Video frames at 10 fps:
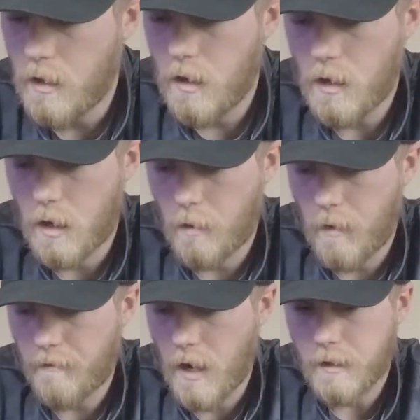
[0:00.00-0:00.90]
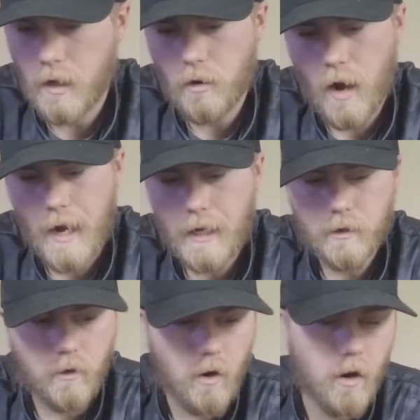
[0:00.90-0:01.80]
I've got the Kraken
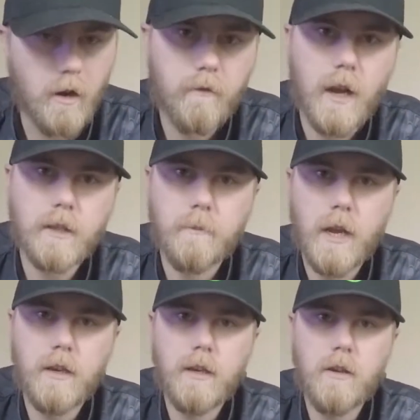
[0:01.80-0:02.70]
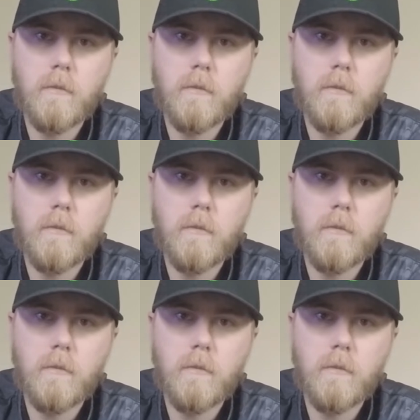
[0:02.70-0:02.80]
Craw and I've got the Bandito